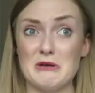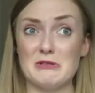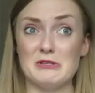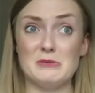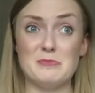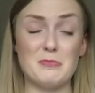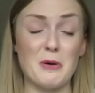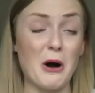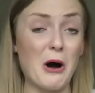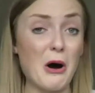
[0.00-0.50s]

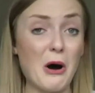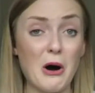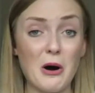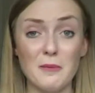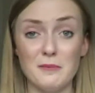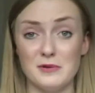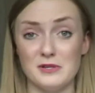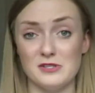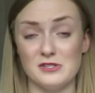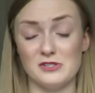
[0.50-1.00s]

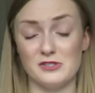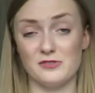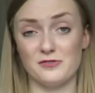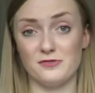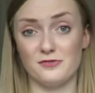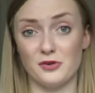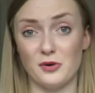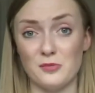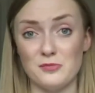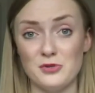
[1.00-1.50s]
departments
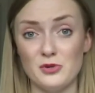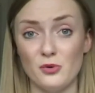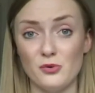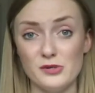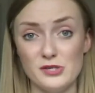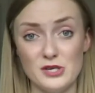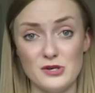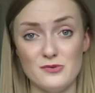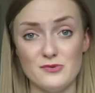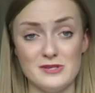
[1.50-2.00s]
from your
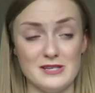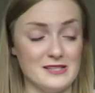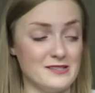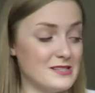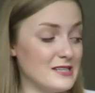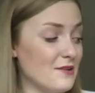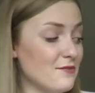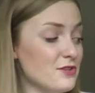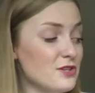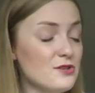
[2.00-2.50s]

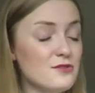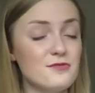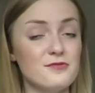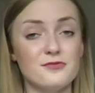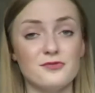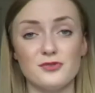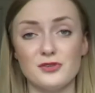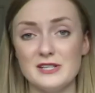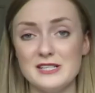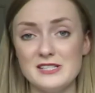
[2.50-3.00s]
unis giving you
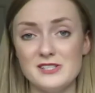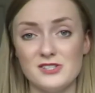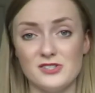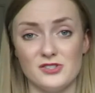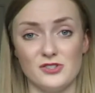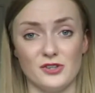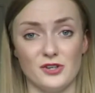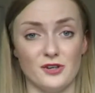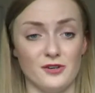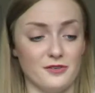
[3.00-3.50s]
free
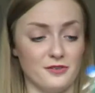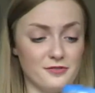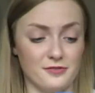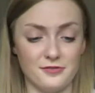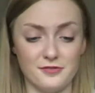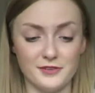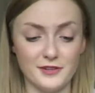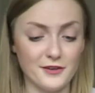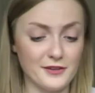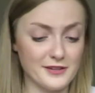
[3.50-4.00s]

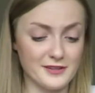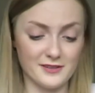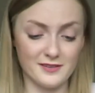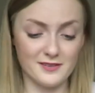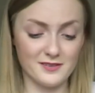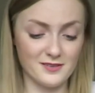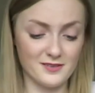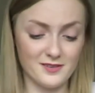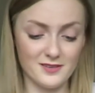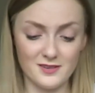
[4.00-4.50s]
stuff. Like,
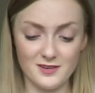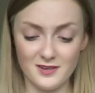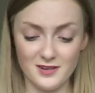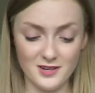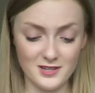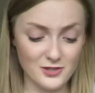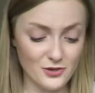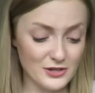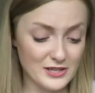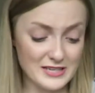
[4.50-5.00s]

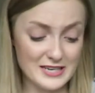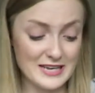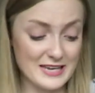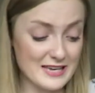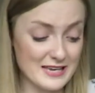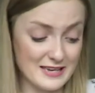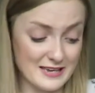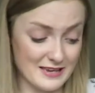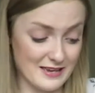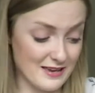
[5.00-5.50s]
I look in
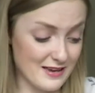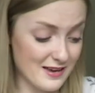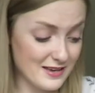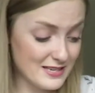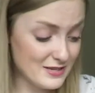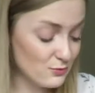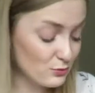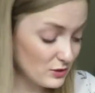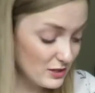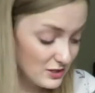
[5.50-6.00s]
here
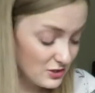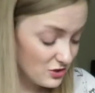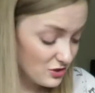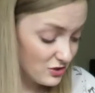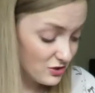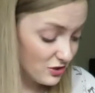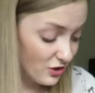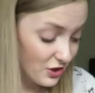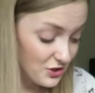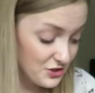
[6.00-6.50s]
and it's
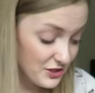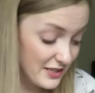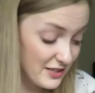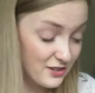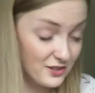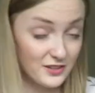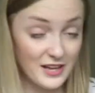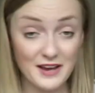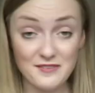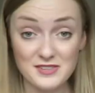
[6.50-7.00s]
just
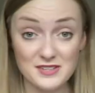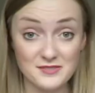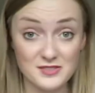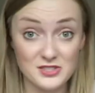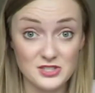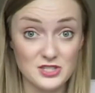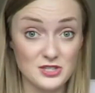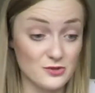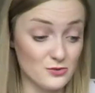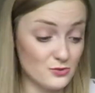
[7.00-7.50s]
ideal. I haven't
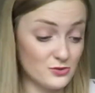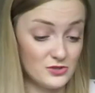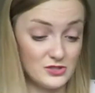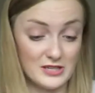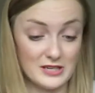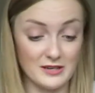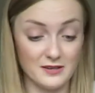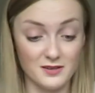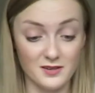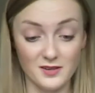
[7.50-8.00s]
even
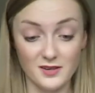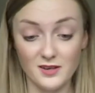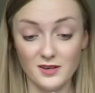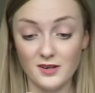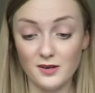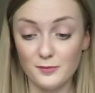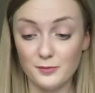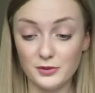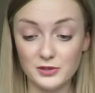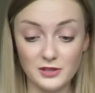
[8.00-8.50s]
used it,
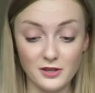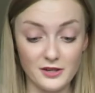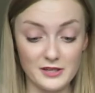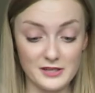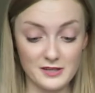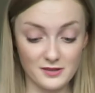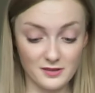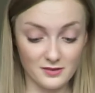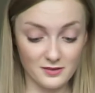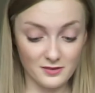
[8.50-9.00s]
but
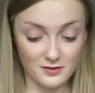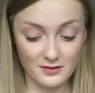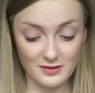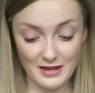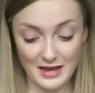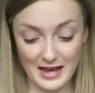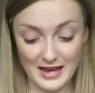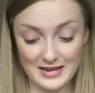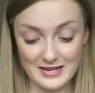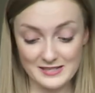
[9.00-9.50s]
like
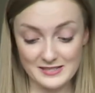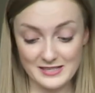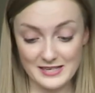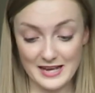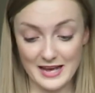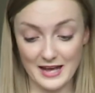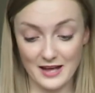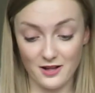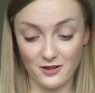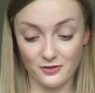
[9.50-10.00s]

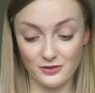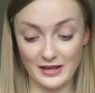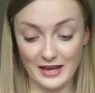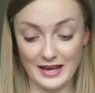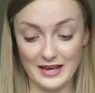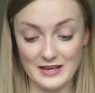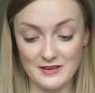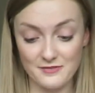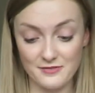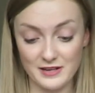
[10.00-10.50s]
ATL
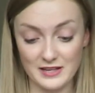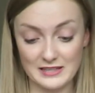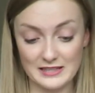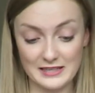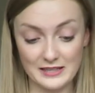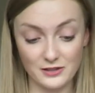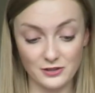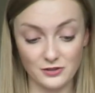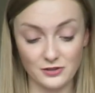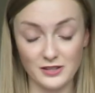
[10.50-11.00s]
gave a
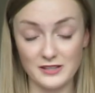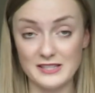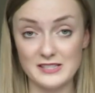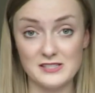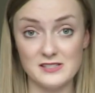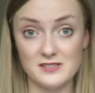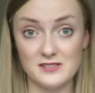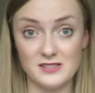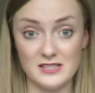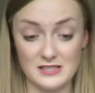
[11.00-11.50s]
little, and
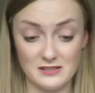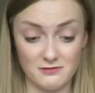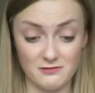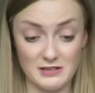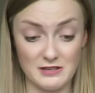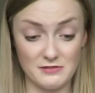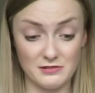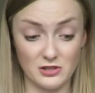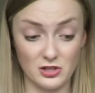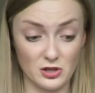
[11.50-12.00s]
this isn't
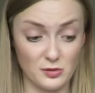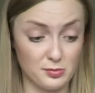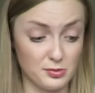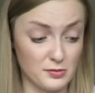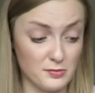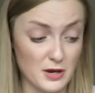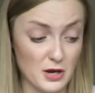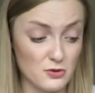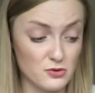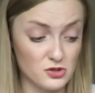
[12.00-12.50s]
even like a
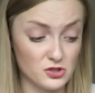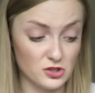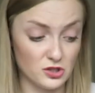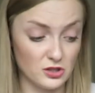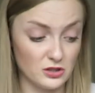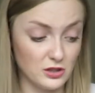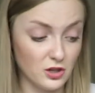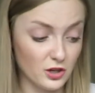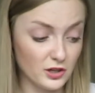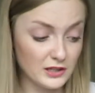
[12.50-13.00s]

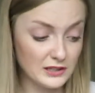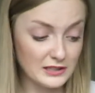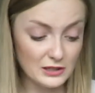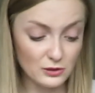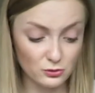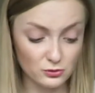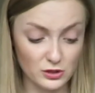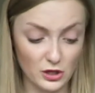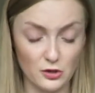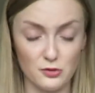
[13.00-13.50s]
promotion, like a
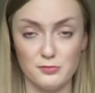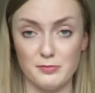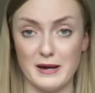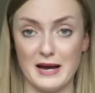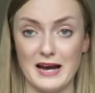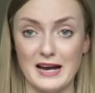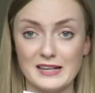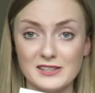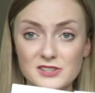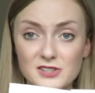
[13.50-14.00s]
little
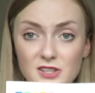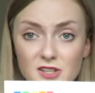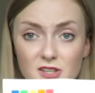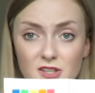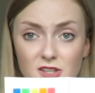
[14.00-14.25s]
notepad,